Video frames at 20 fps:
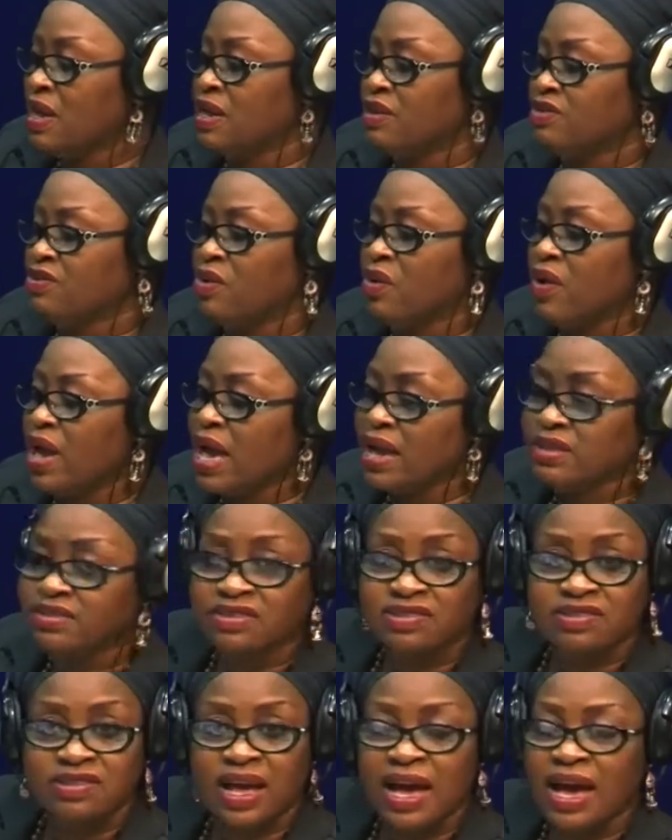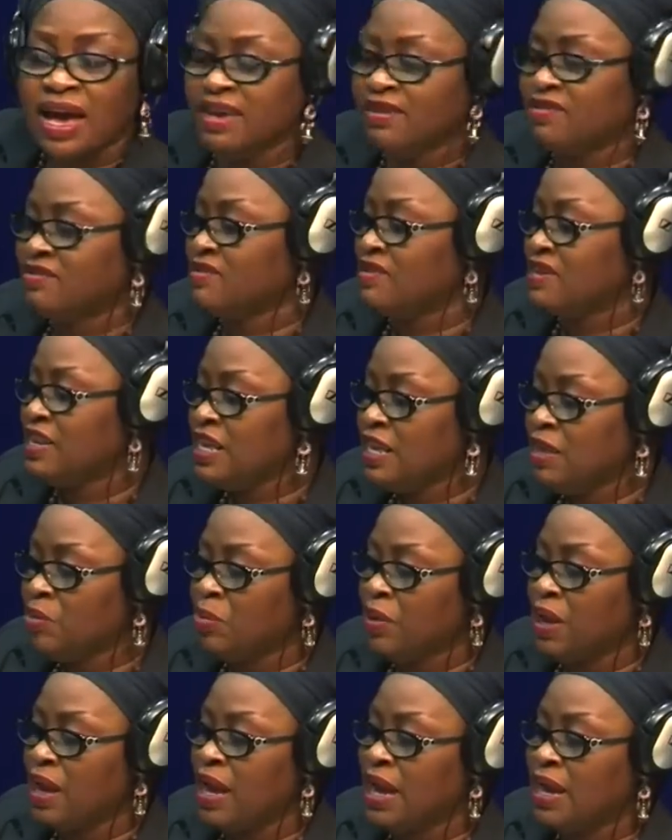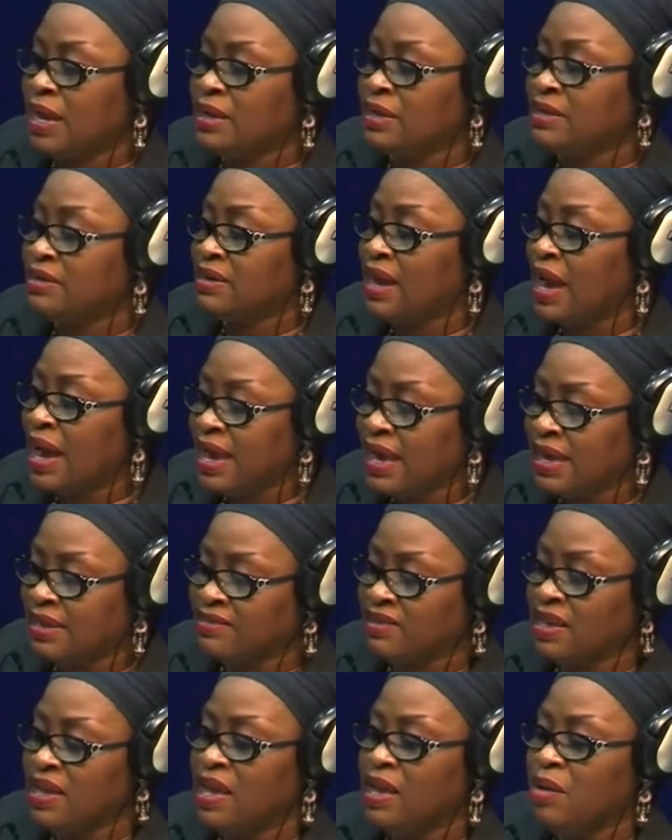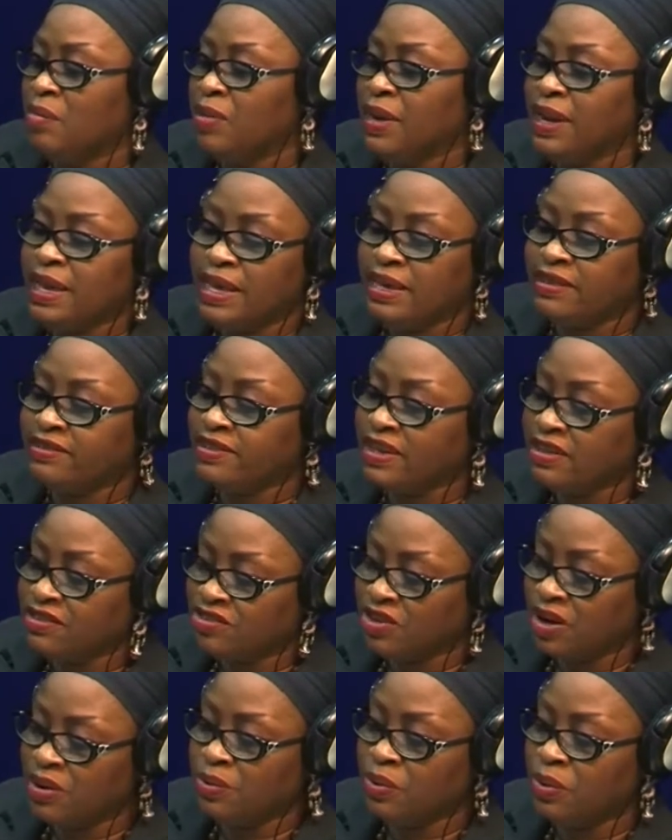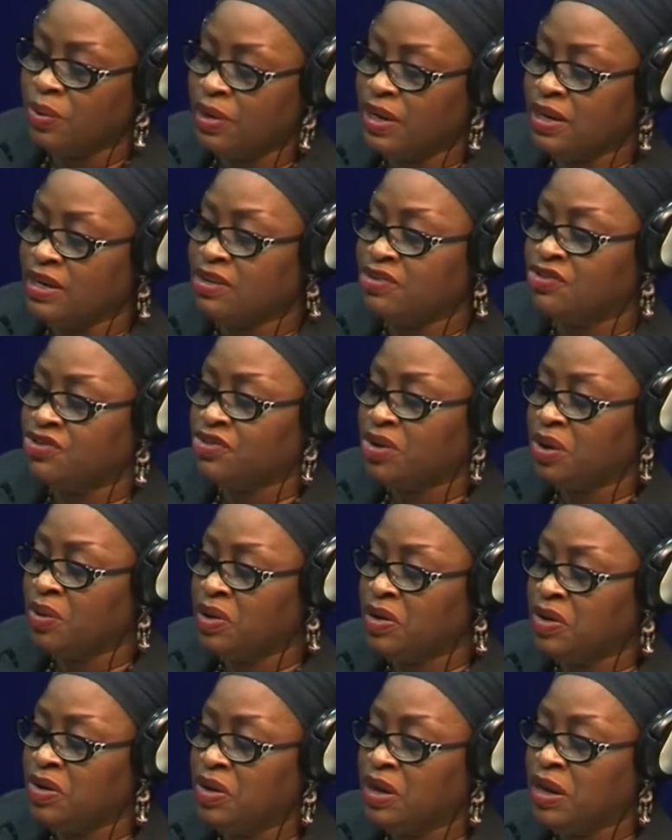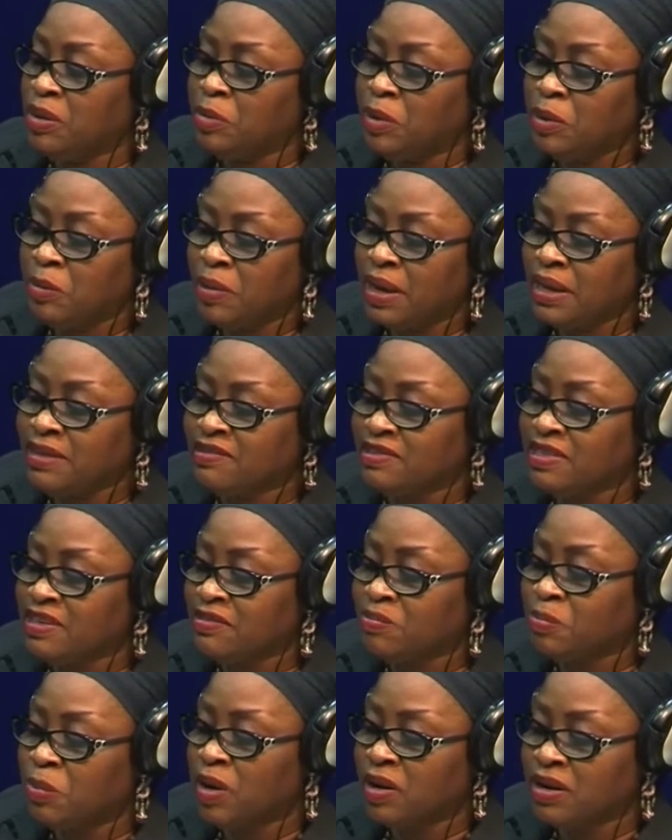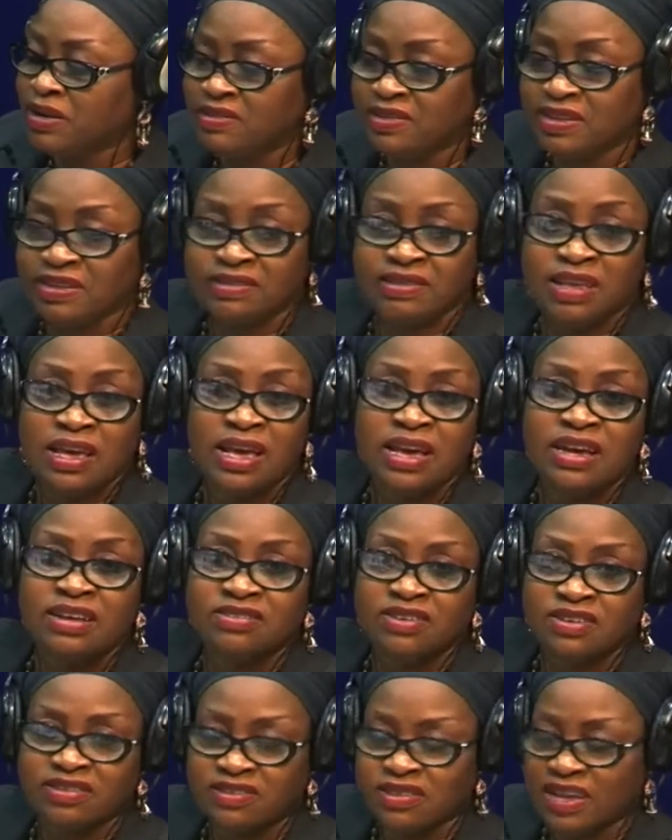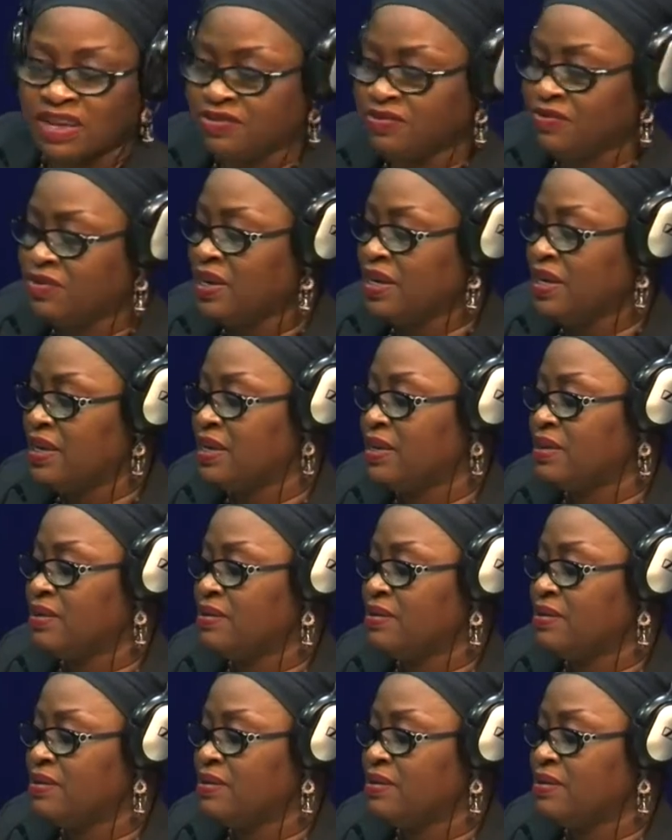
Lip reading: So exercise, sleep, and diet play a central role in ensuring you implement these policies successfully.